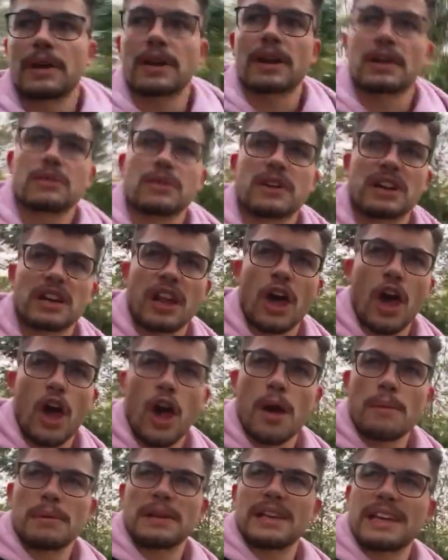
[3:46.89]
doing an
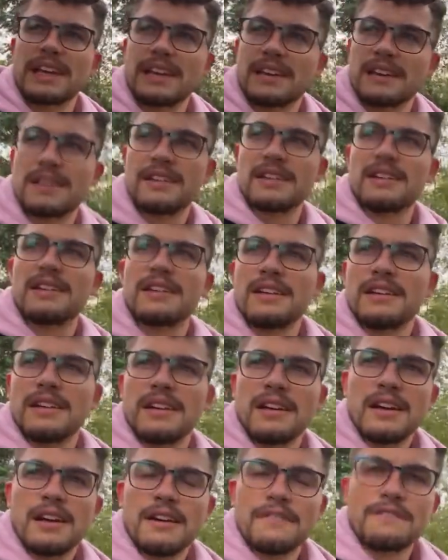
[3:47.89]
urban-y
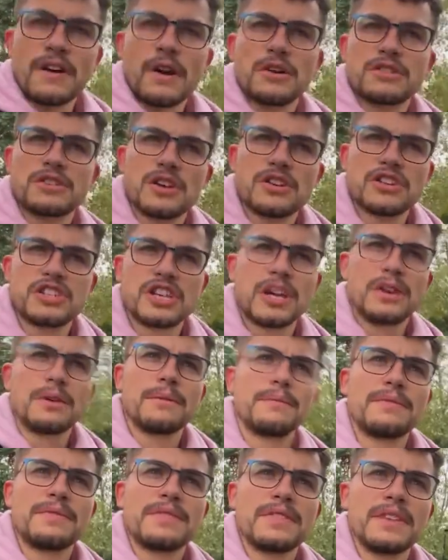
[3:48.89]
photo shoot,
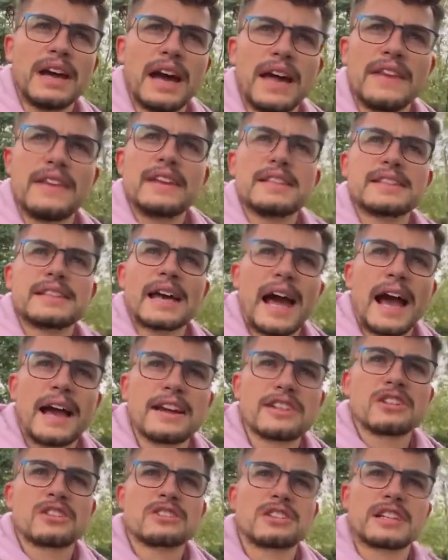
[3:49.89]
and this actually
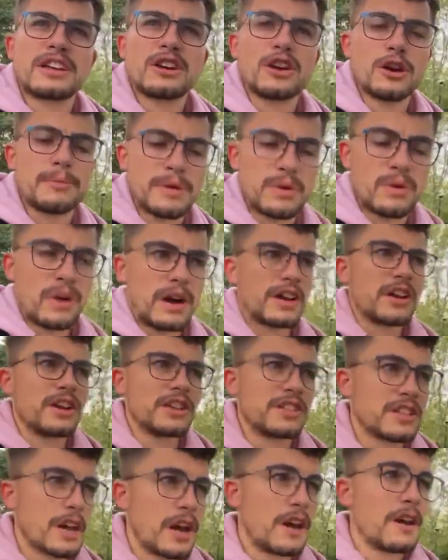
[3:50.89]
looks like it could be quite good.
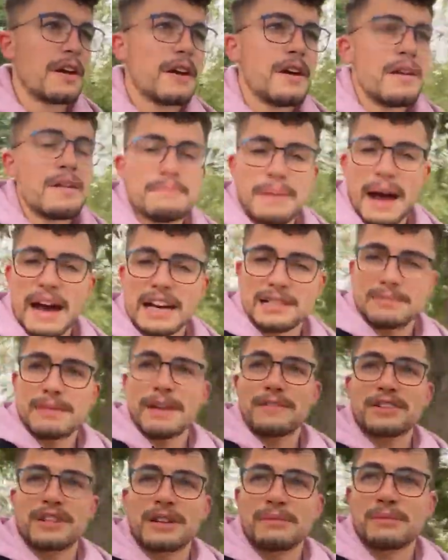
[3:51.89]
So back to method
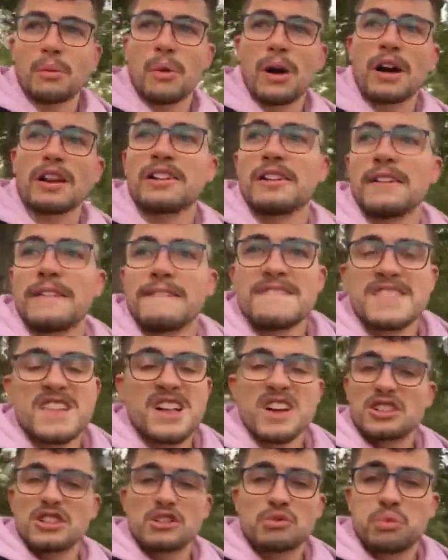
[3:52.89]
number 1.
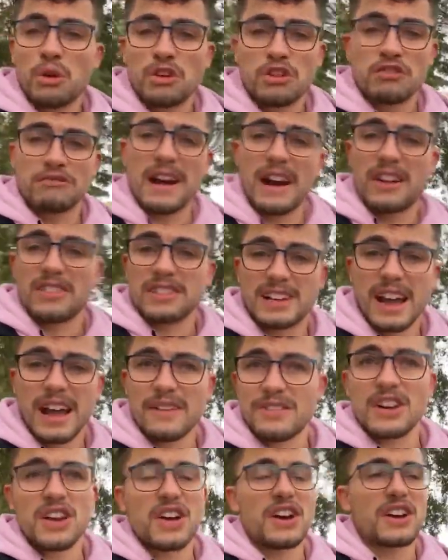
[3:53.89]
Just wander around, have a
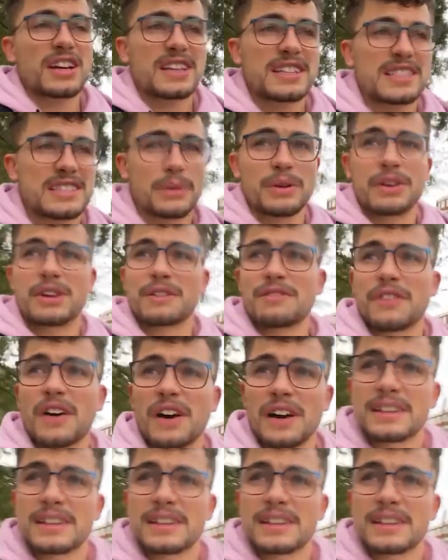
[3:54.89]
look and see what you can find.